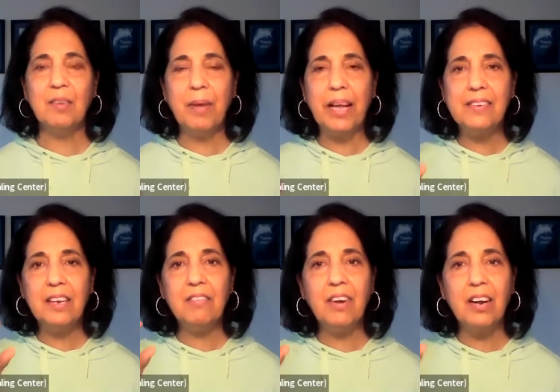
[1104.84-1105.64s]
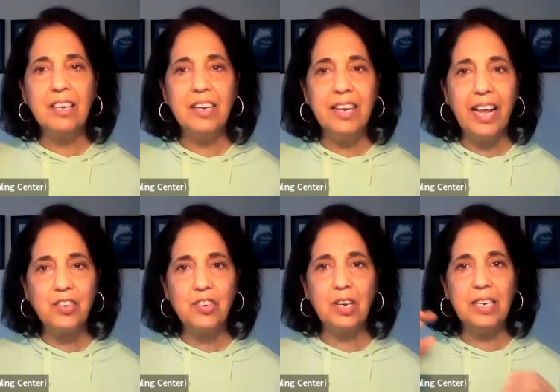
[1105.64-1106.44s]
Imagine if our
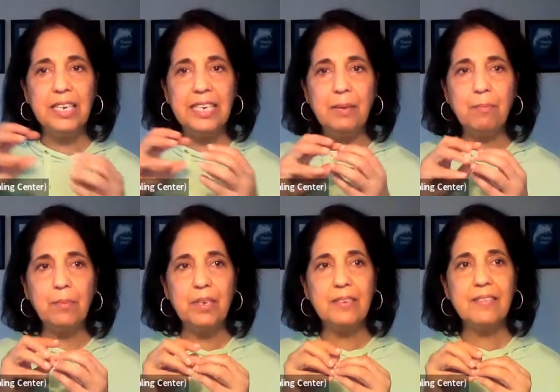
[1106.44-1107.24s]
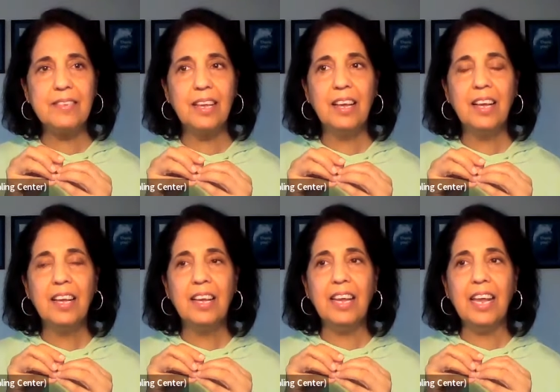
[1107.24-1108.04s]
connection deepens
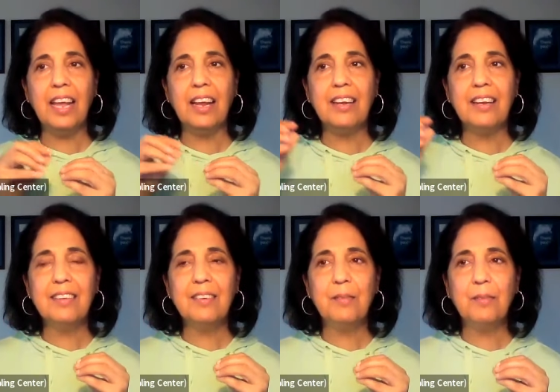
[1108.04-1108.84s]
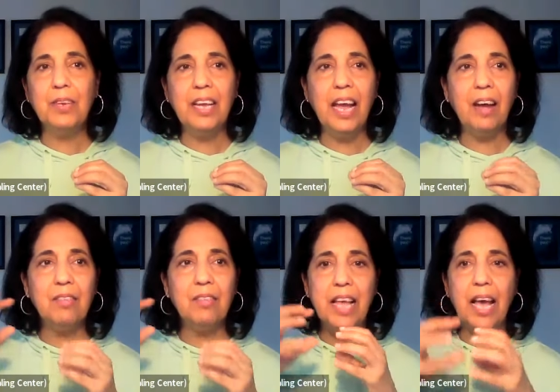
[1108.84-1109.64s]
and we
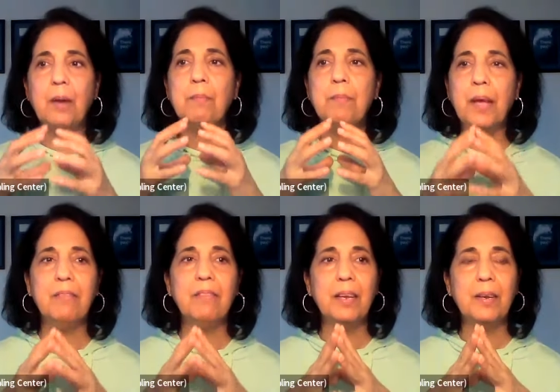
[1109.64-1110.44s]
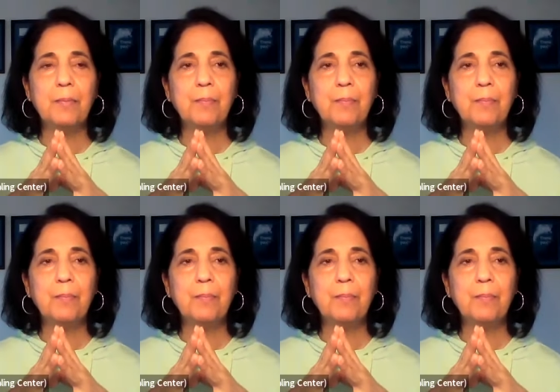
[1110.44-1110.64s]
have that pivot.